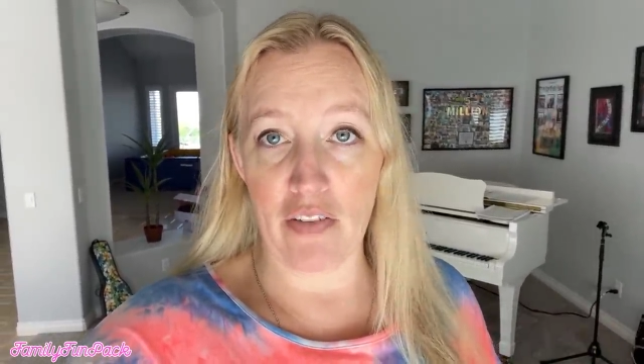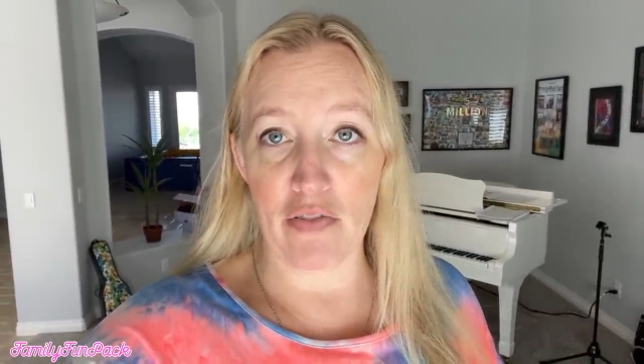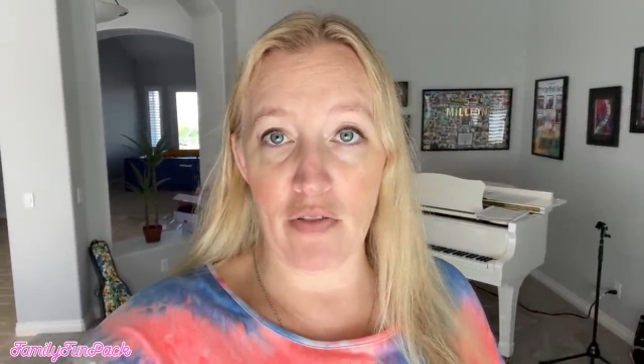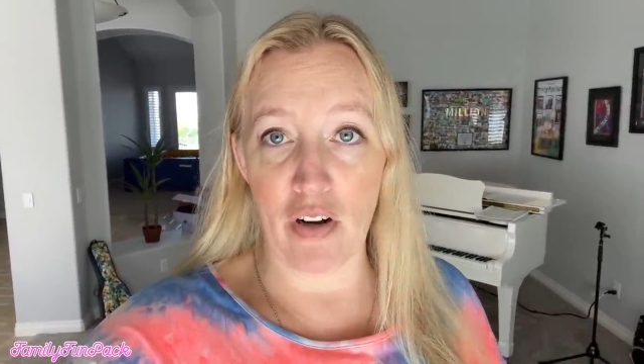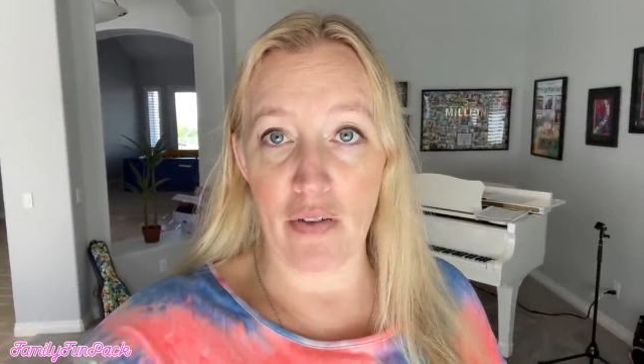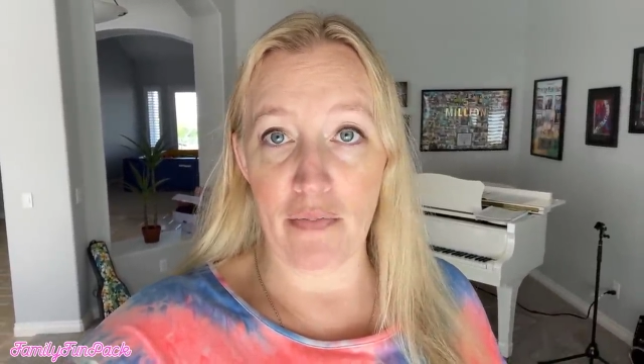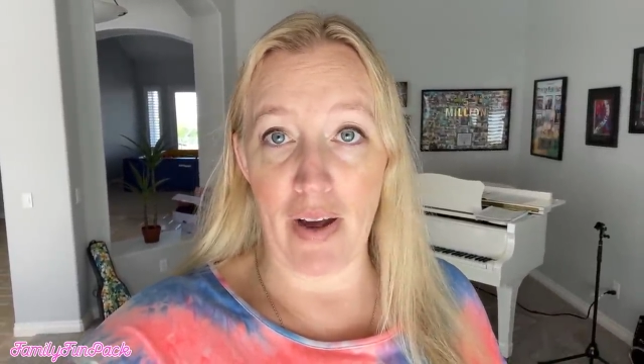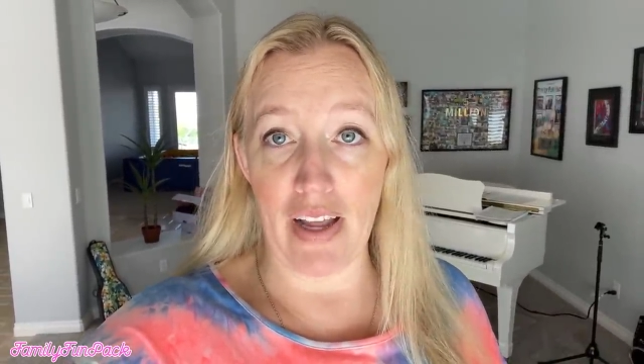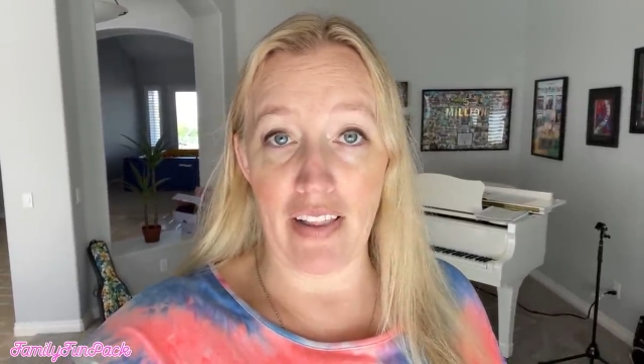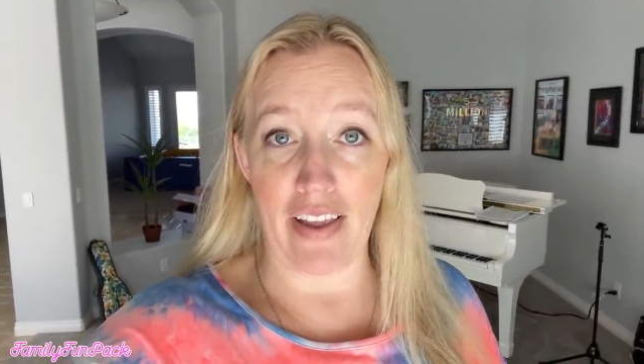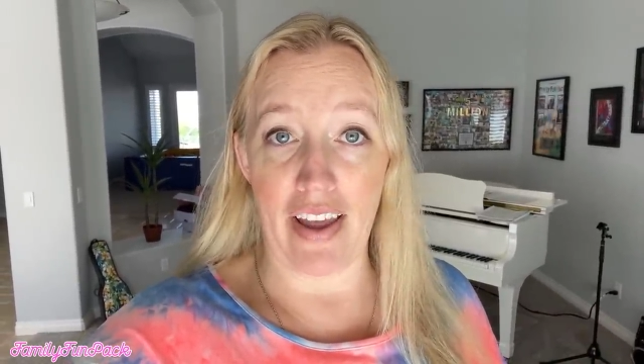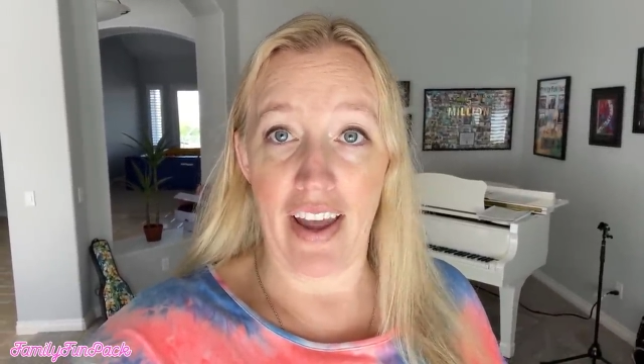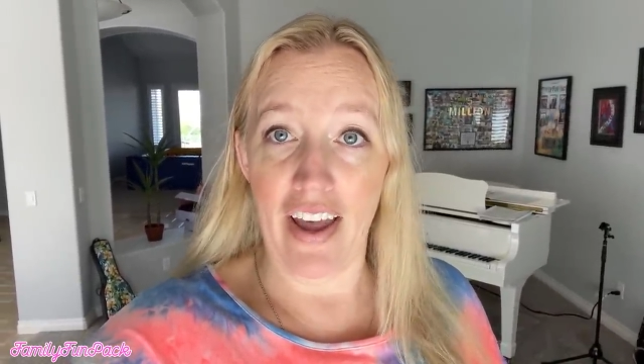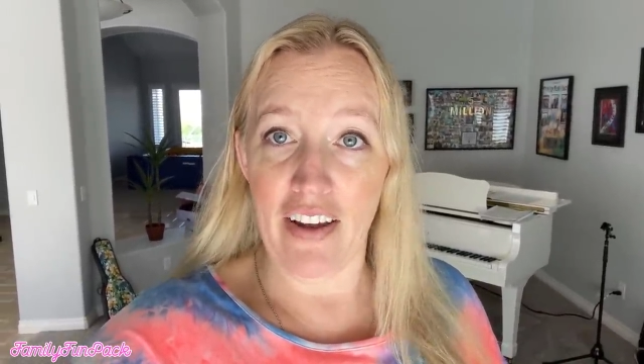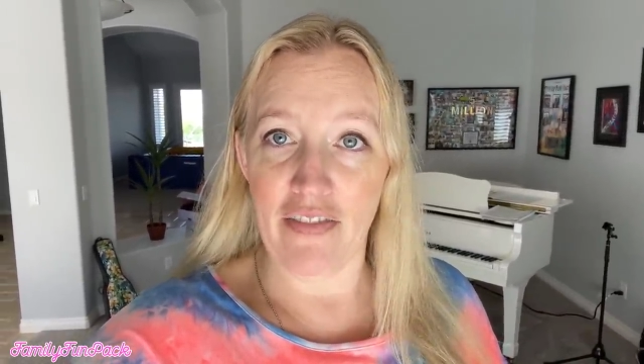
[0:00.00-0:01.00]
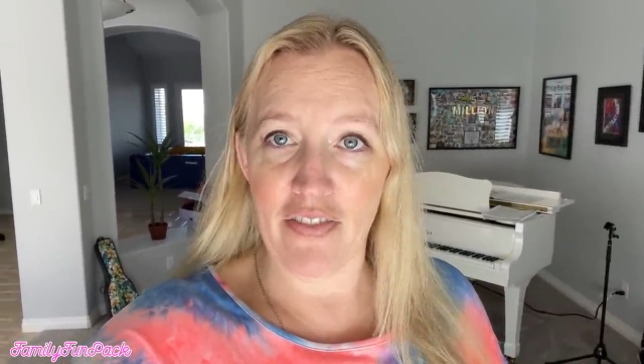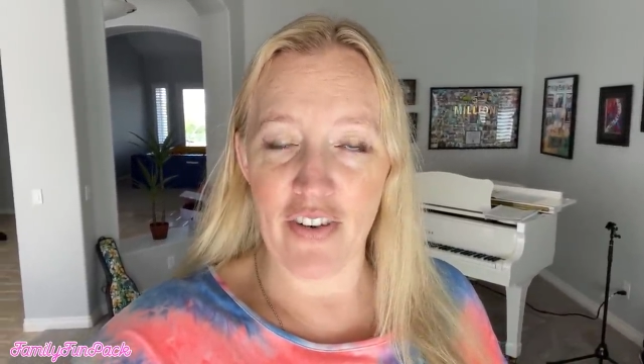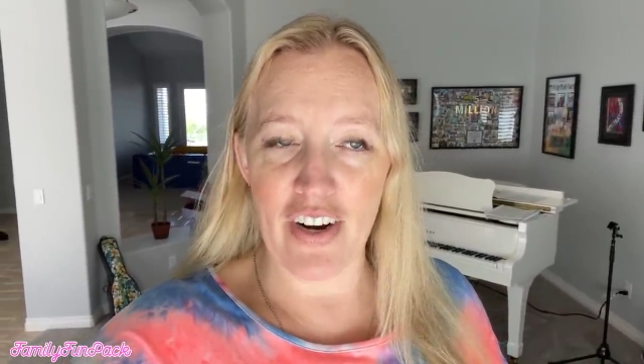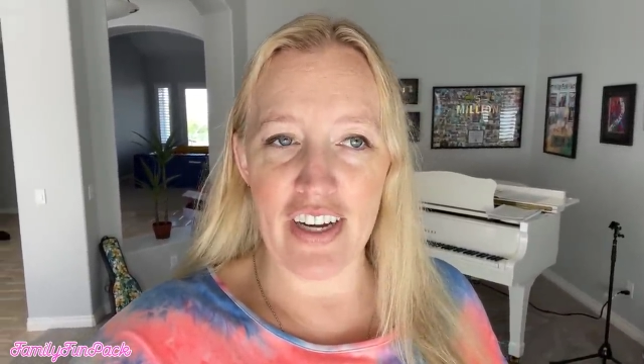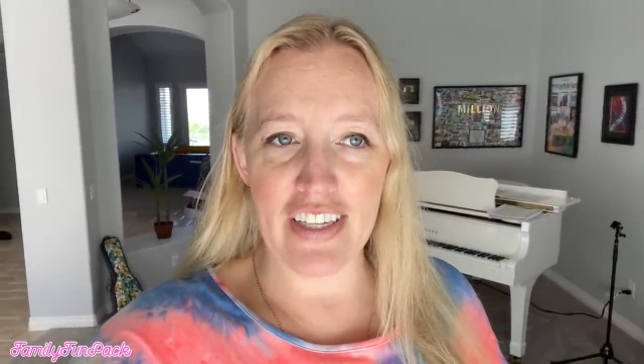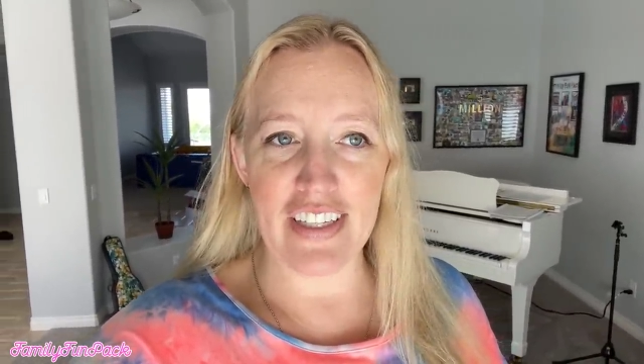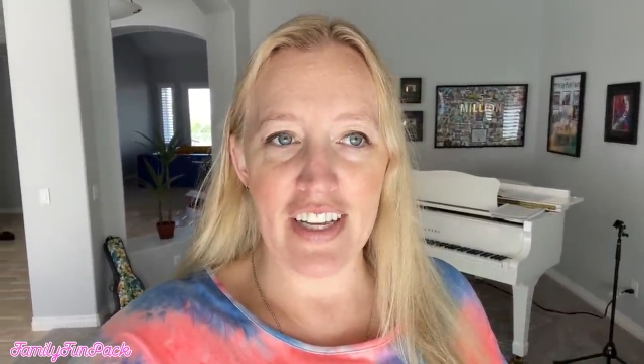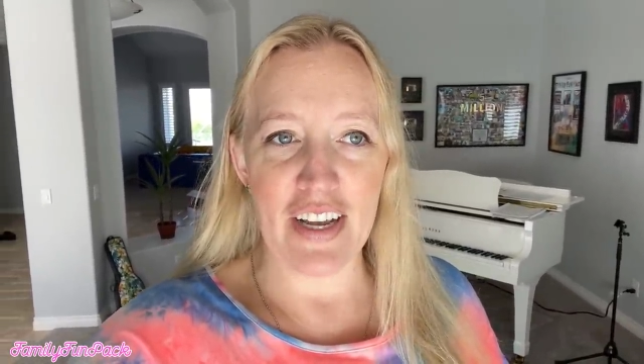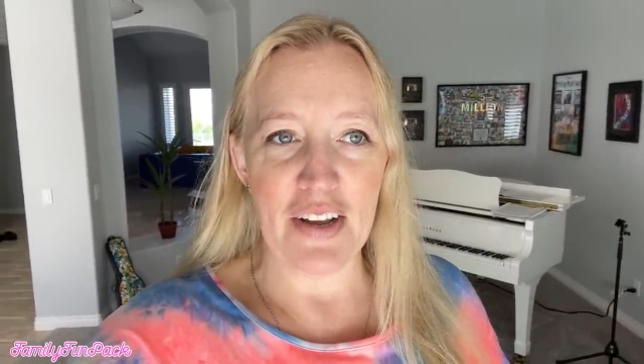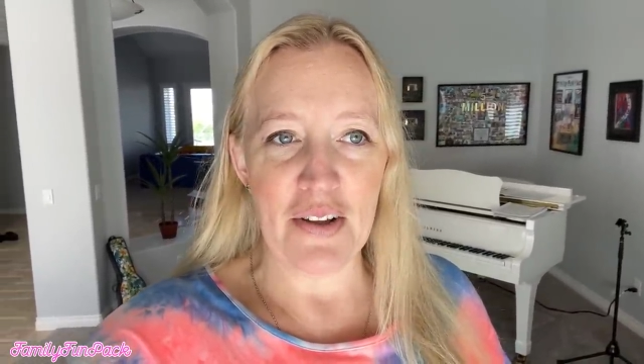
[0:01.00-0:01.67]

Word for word: for what might lie ahead for us.